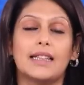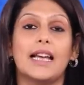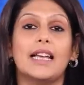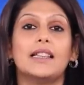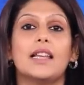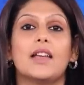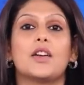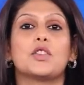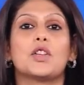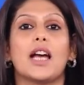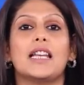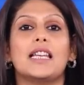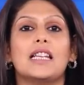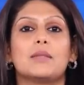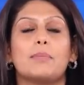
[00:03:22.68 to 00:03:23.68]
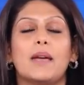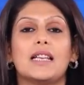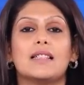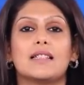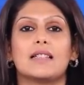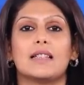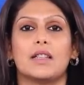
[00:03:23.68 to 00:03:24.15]
Then there are Chinese
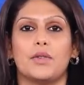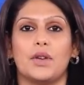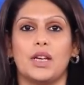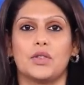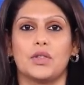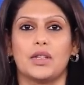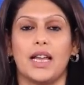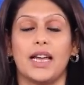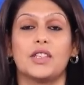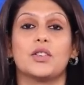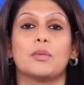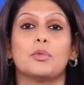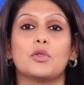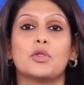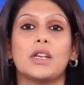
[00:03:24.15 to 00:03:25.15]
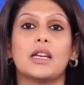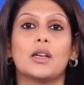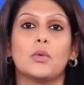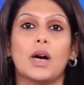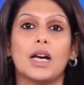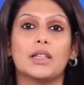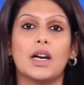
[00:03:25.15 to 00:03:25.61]
bases in the region, like Djibouti
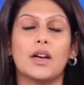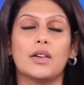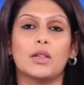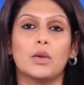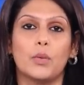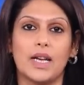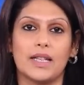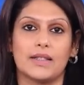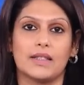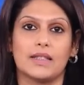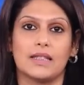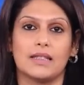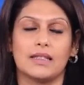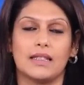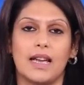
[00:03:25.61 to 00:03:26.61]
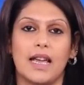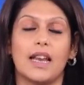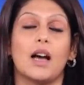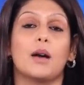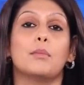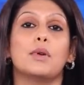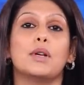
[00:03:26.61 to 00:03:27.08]
and Gwadar in the west,
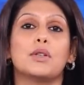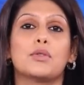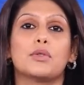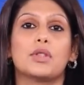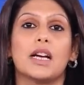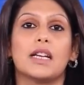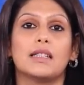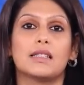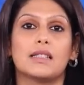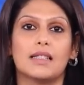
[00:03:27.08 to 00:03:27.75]
and Hambantota in the